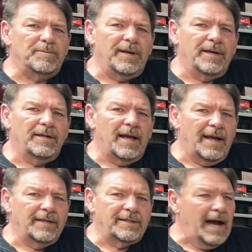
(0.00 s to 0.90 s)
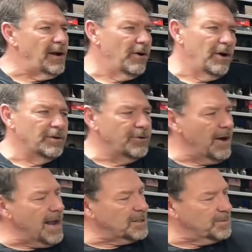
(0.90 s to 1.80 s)
been a diehard
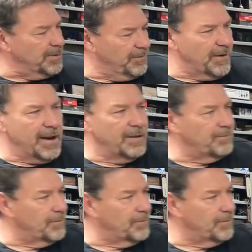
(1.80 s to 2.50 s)
Craftsman fan.